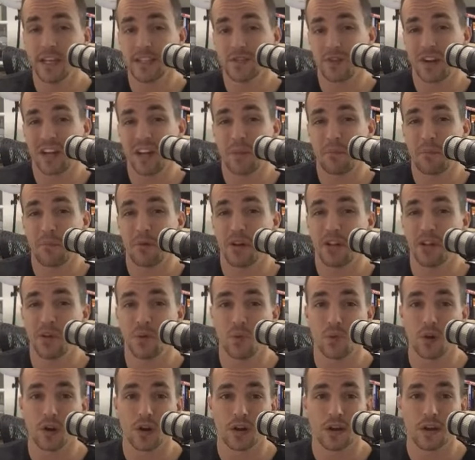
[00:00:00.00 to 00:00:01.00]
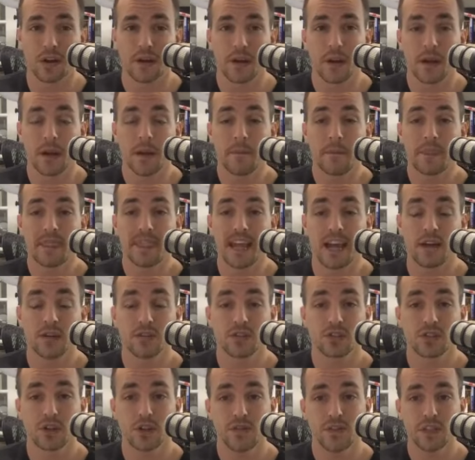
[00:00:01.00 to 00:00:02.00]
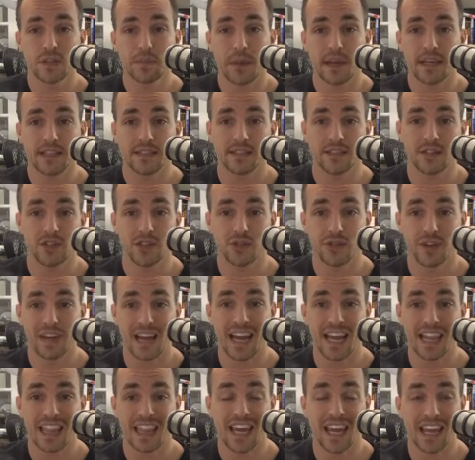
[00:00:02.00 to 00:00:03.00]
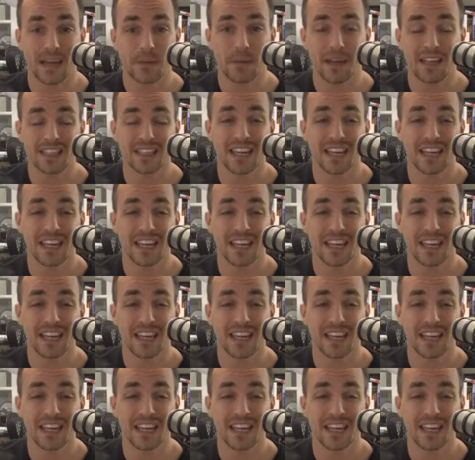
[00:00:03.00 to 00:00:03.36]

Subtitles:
didn't put in the work. Now, service-based industry, I like because